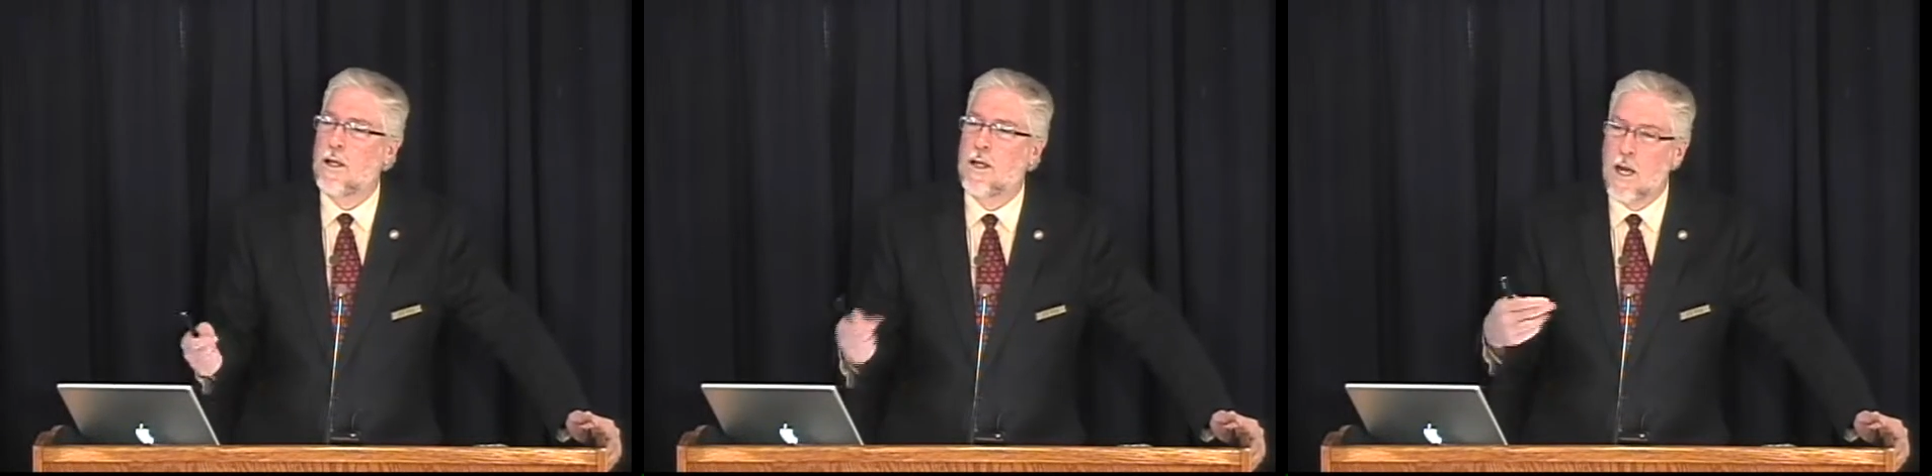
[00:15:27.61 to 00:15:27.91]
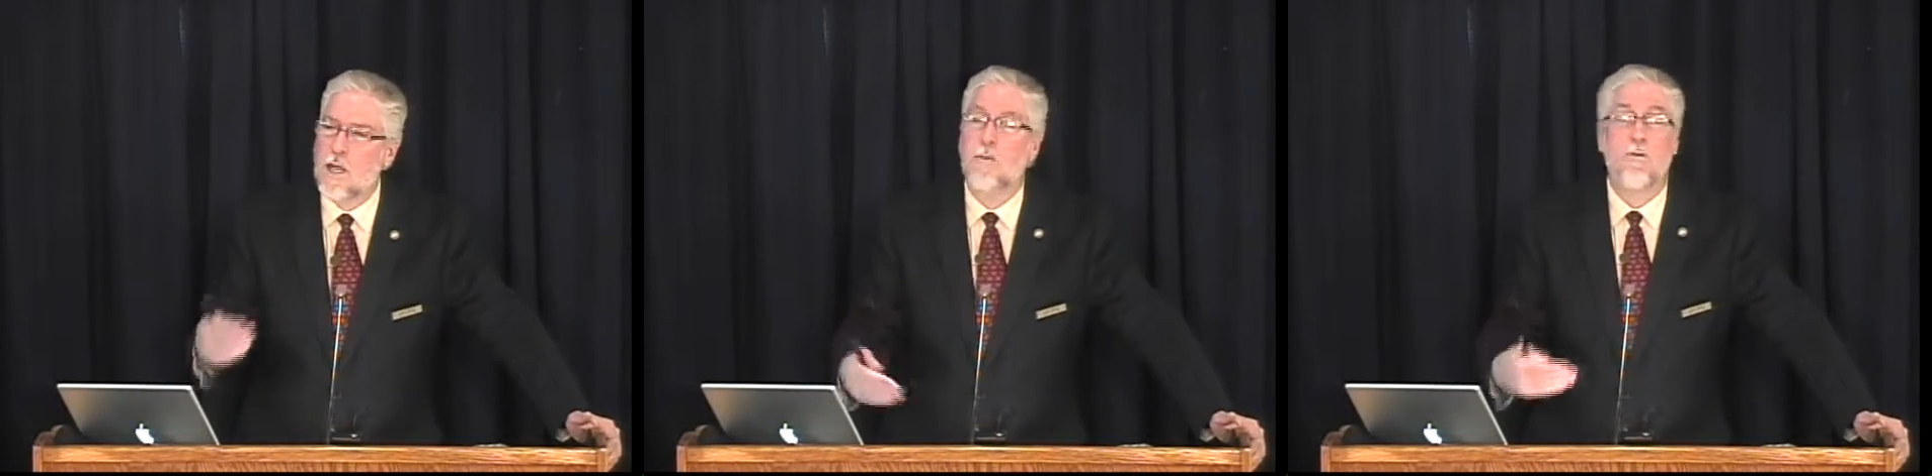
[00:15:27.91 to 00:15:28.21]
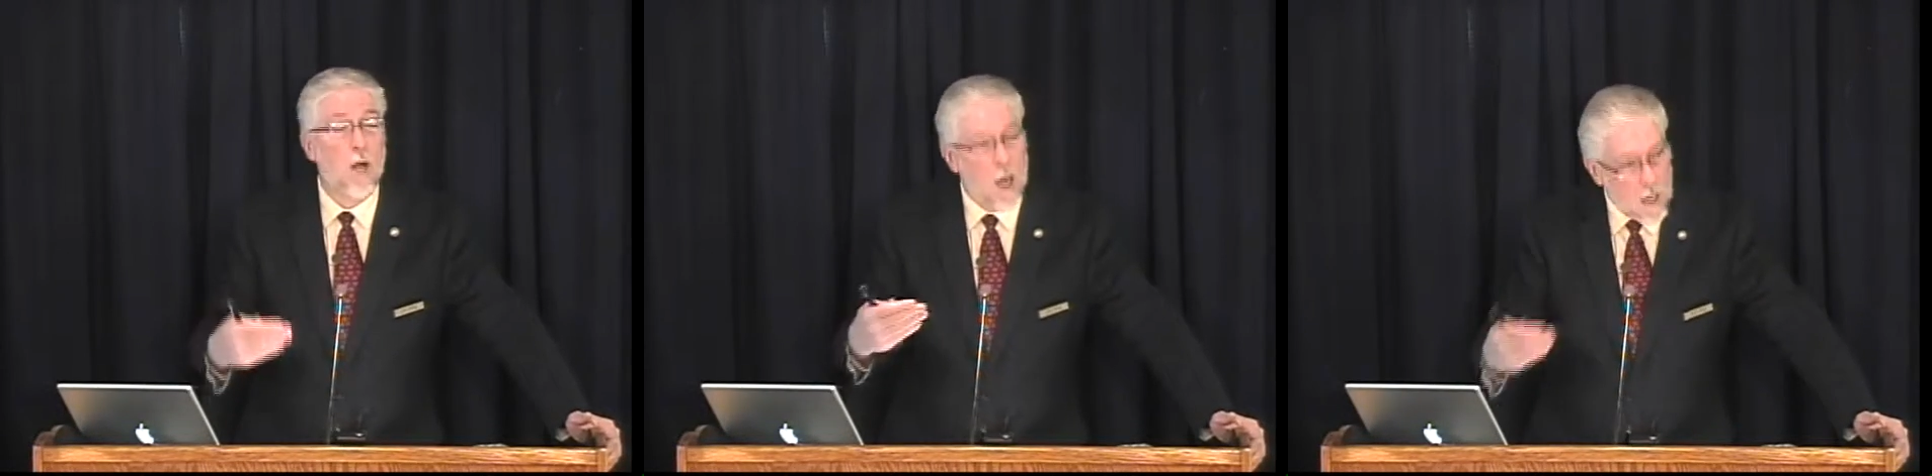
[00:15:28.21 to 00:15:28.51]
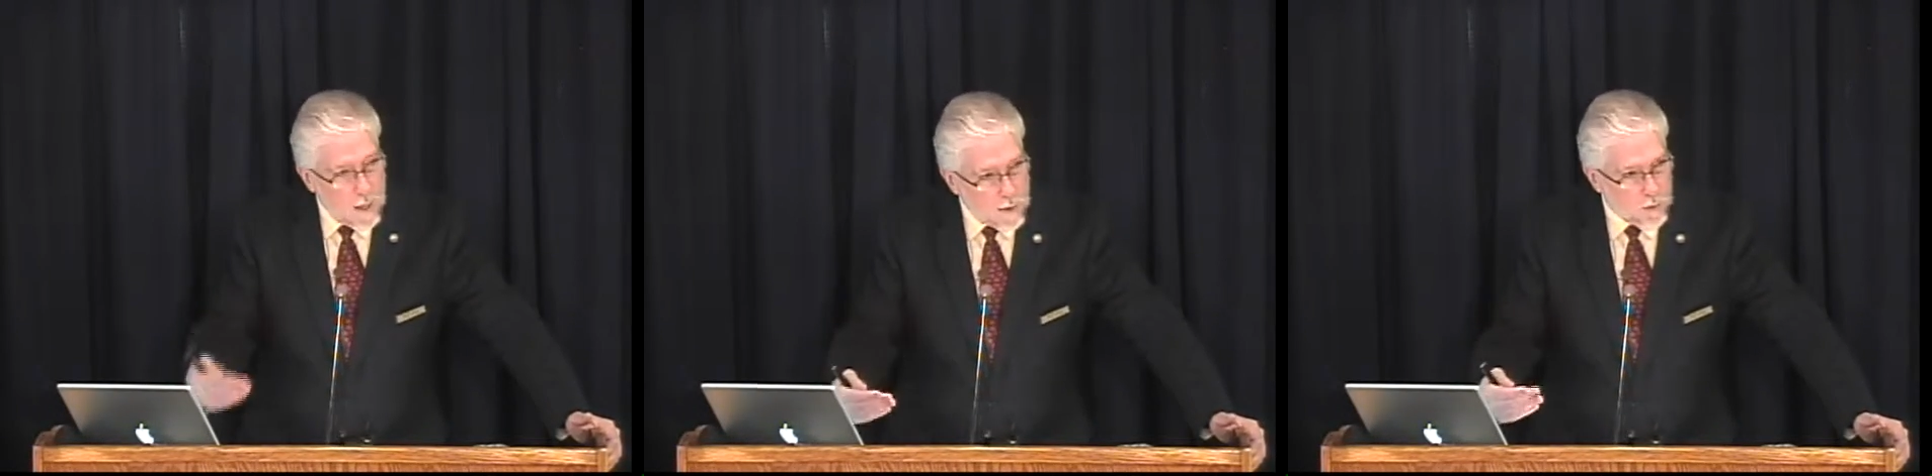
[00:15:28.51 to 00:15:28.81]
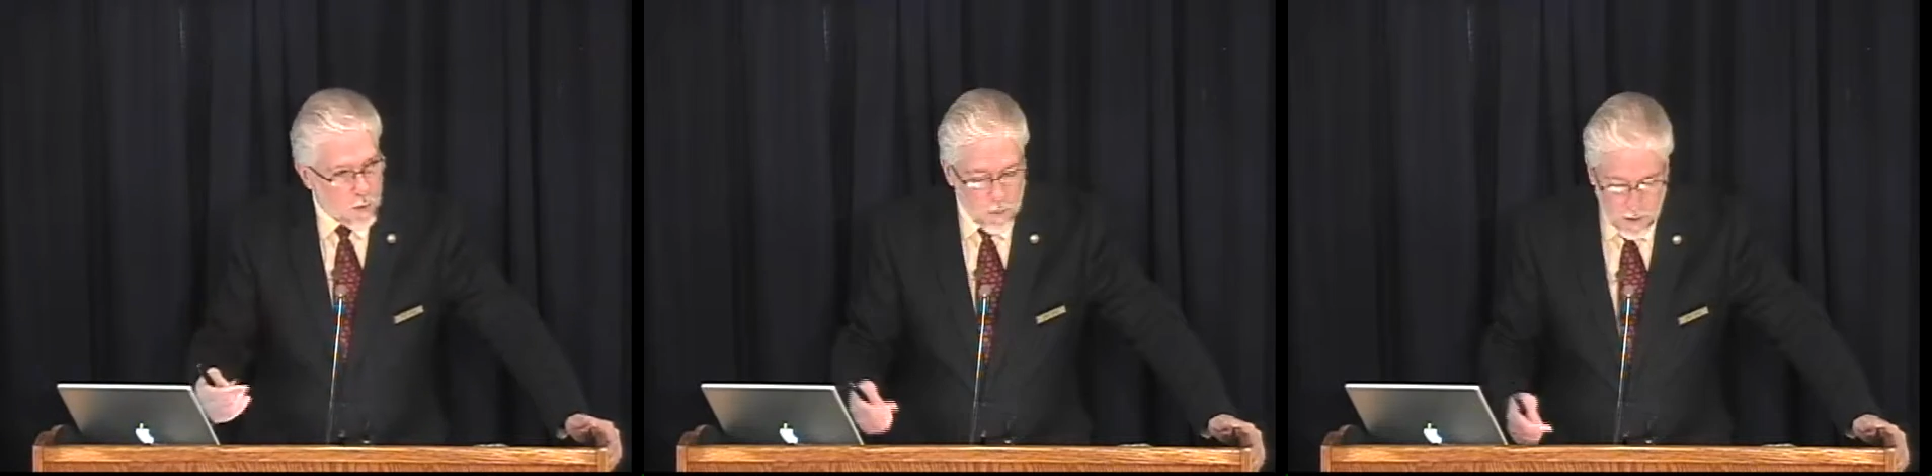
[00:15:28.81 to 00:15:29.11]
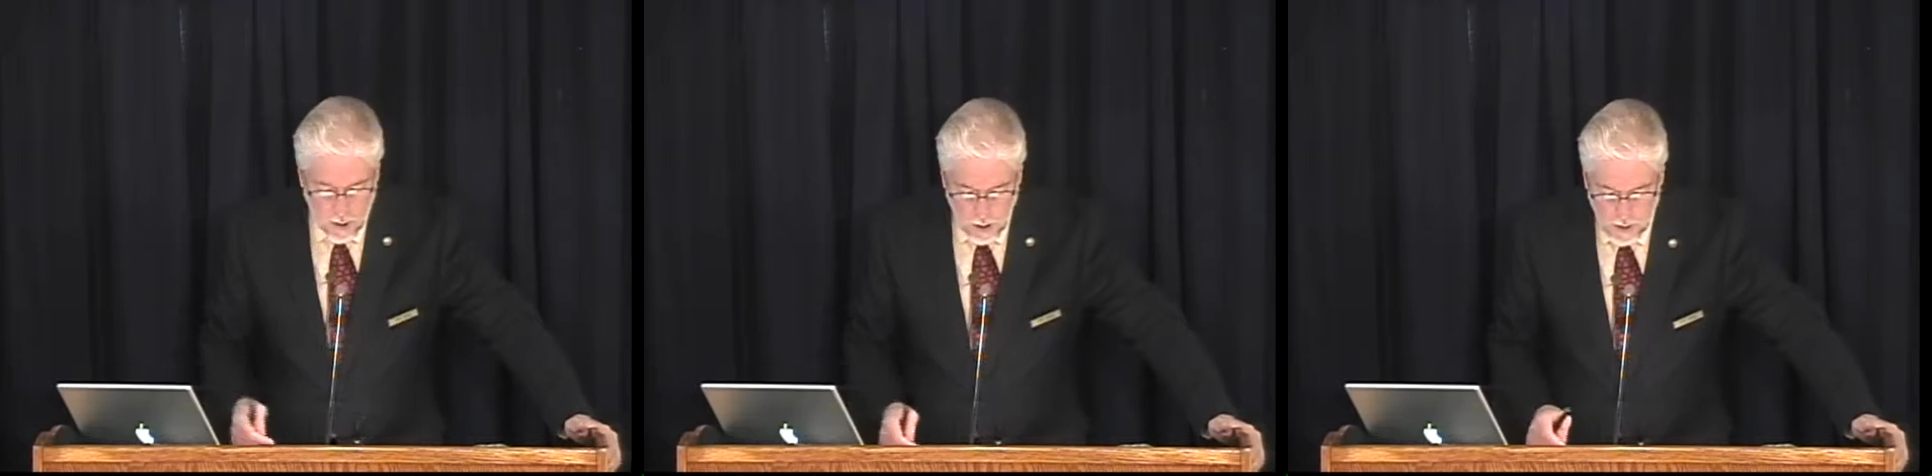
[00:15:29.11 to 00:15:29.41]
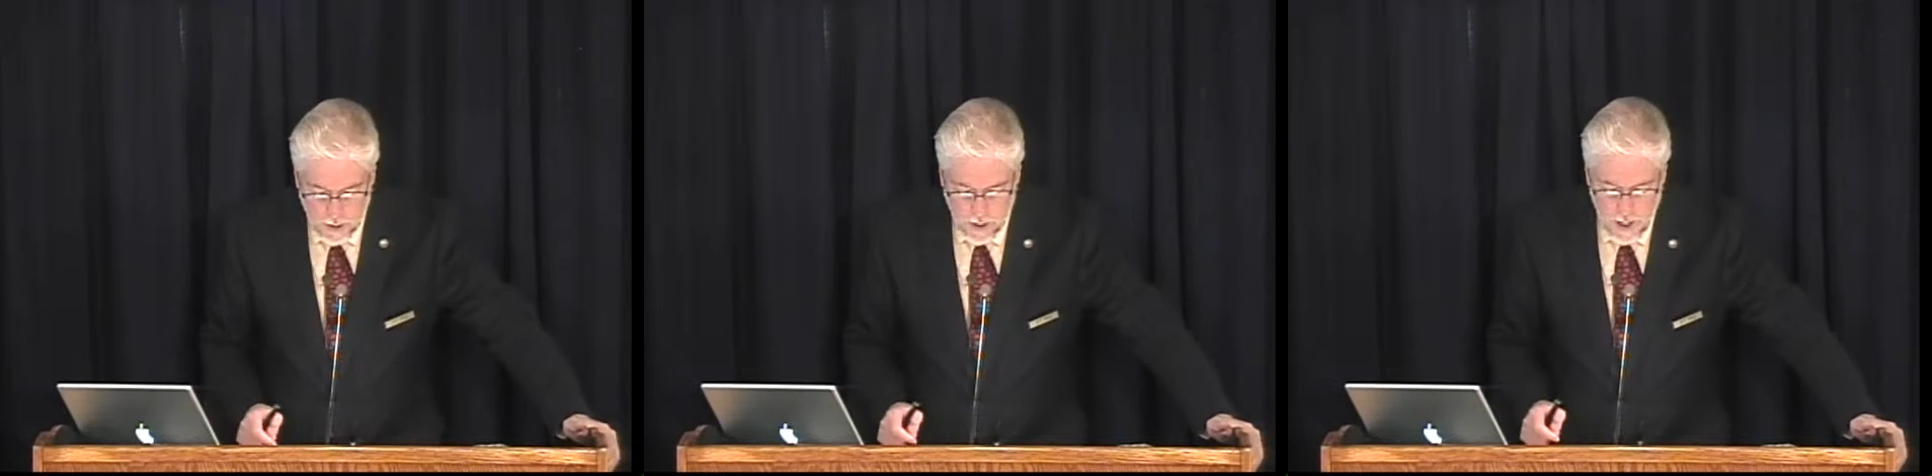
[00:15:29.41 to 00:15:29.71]
kingdom of God, as we would
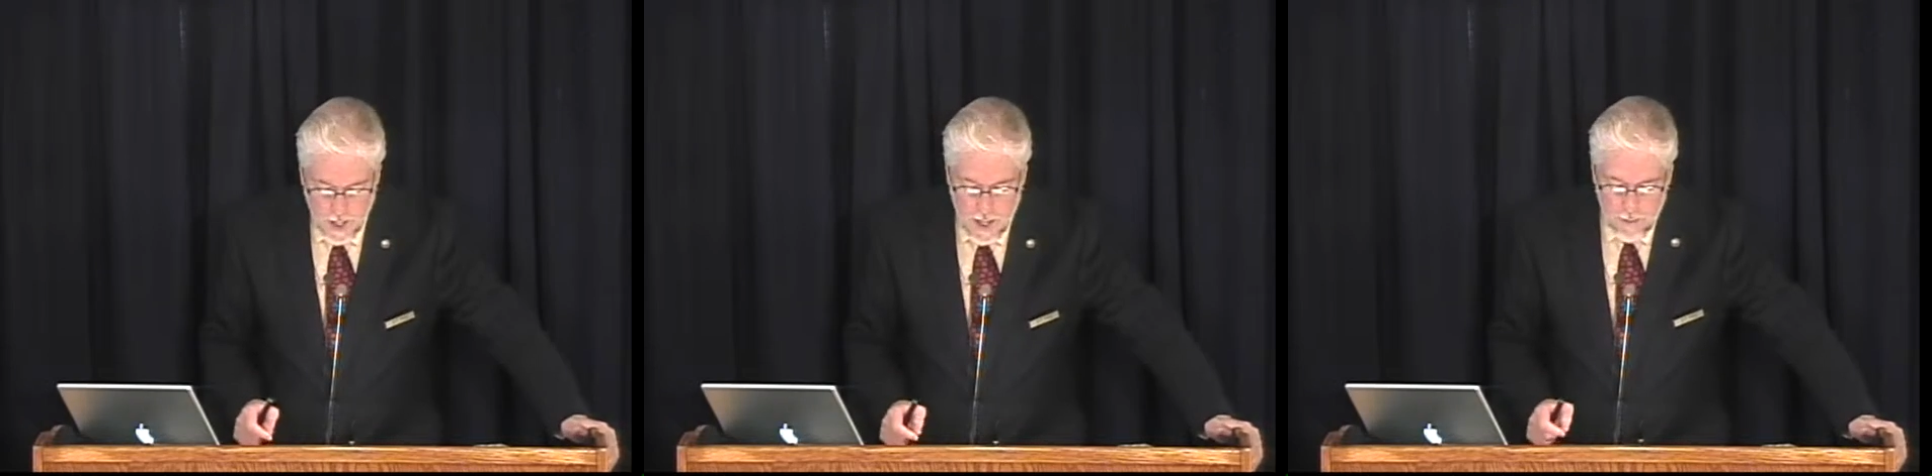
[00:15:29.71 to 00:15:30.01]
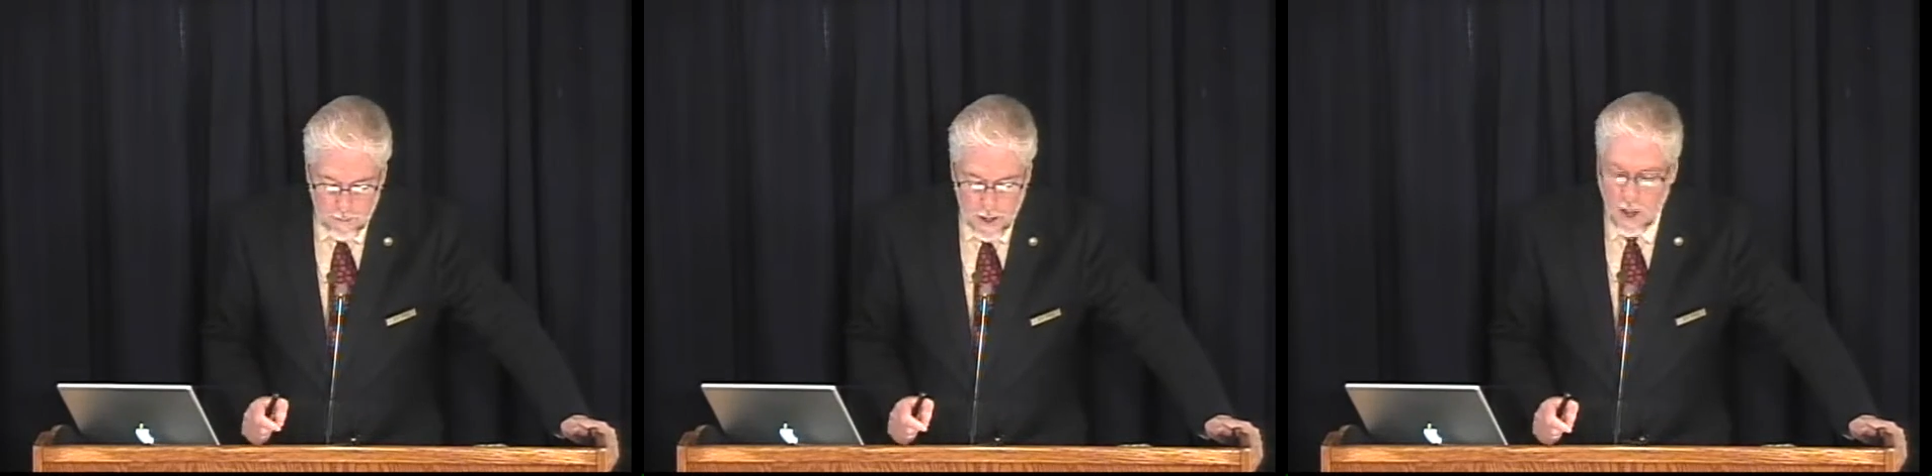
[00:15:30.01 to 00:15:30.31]
call it today.